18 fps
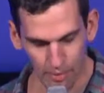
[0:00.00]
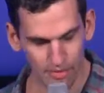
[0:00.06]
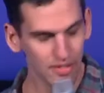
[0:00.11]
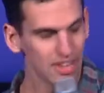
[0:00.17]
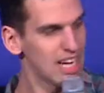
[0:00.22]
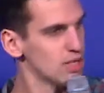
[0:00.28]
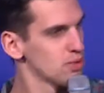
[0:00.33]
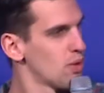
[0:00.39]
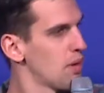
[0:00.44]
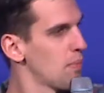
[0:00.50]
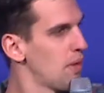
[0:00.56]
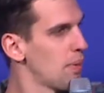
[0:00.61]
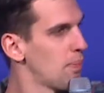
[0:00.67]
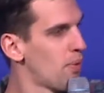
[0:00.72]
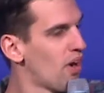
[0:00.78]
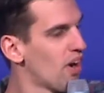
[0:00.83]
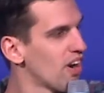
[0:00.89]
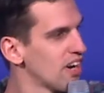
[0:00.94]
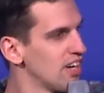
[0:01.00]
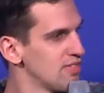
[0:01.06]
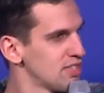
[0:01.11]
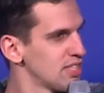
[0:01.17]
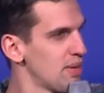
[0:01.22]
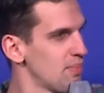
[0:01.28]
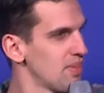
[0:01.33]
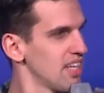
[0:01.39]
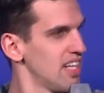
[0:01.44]
many of you guys want to be a part of
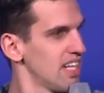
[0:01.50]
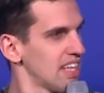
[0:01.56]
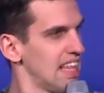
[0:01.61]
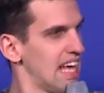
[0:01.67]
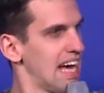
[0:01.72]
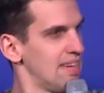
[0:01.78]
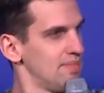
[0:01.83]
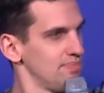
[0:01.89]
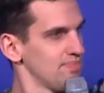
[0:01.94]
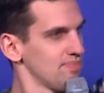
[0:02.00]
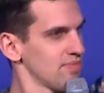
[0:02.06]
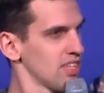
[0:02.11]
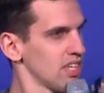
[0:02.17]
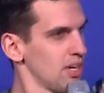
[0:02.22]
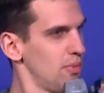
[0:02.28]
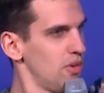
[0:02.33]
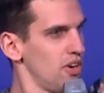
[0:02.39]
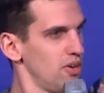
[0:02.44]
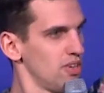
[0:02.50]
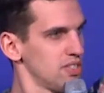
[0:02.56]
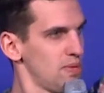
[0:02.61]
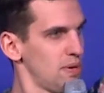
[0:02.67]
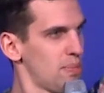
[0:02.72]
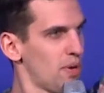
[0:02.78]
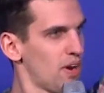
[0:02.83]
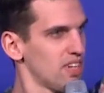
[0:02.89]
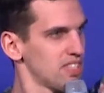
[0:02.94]
something like that? Come on, who wants to be
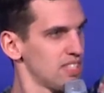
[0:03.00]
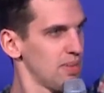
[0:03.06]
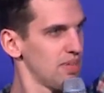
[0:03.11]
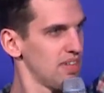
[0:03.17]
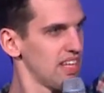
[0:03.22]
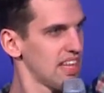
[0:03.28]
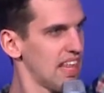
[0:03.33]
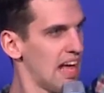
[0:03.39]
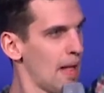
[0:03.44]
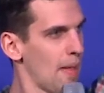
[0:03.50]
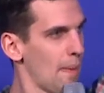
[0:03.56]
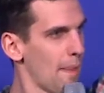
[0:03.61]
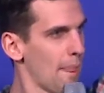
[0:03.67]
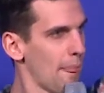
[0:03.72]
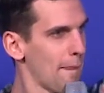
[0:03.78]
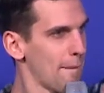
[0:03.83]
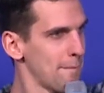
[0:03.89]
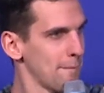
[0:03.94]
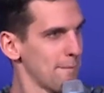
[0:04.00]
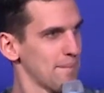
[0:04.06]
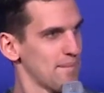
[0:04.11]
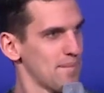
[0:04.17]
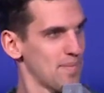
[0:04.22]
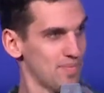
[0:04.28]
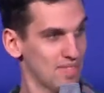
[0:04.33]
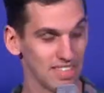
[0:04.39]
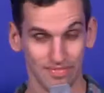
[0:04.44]
a part of something like that?
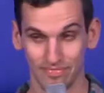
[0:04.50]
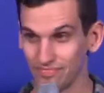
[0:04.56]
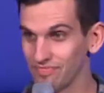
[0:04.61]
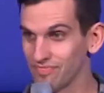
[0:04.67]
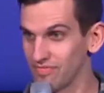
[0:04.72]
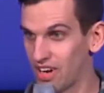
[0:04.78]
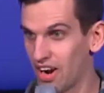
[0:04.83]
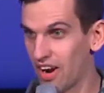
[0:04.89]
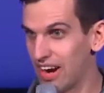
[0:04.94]
All